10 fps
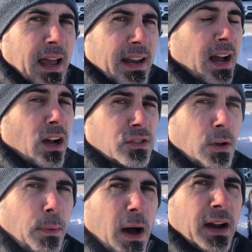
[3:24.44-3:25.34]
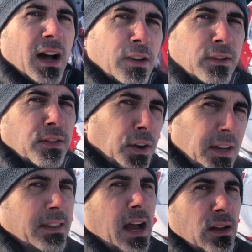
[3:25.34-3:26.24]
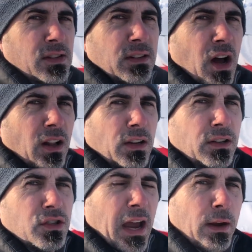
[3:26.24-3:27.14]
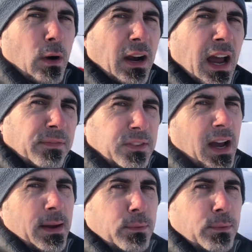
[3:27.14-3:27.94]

and I also bought a $130,000 Jaguar F-Type